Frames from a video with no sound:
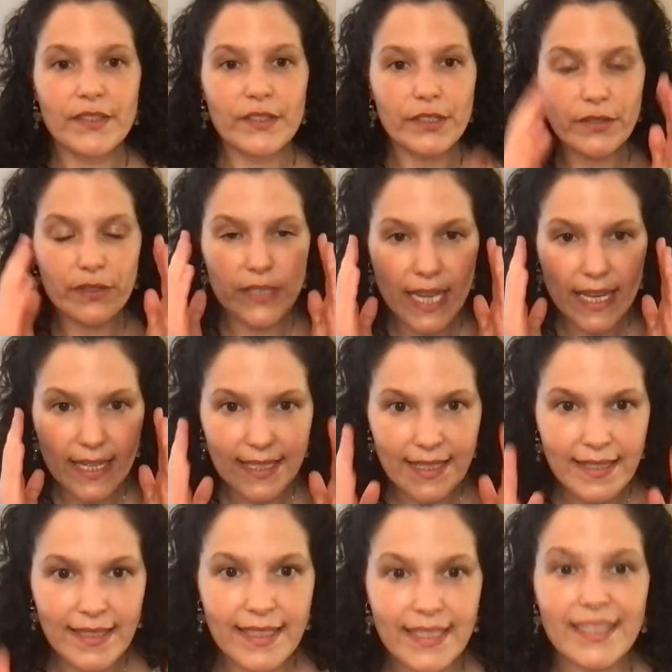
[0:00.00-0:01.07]
to take a
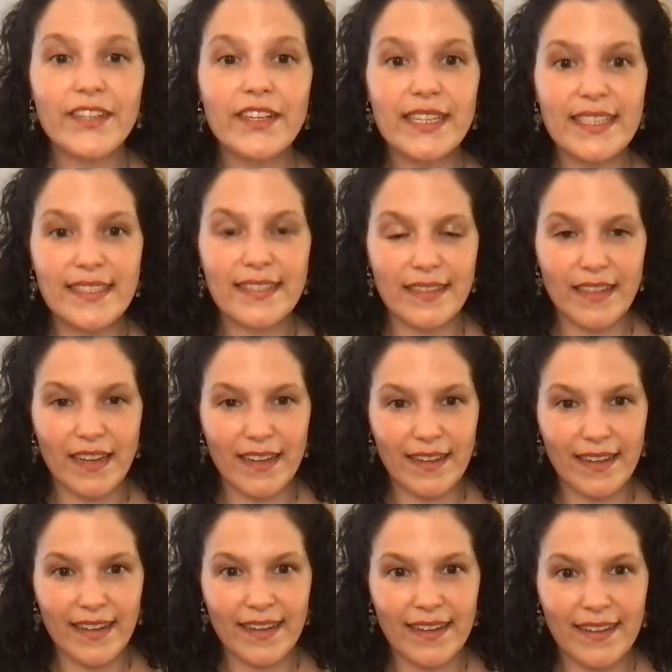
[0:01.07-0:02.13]
serious
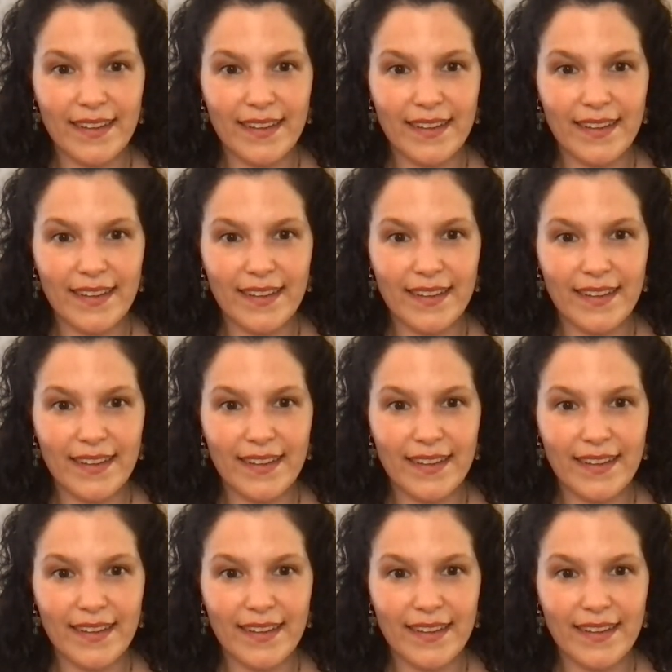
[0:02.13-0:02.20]
look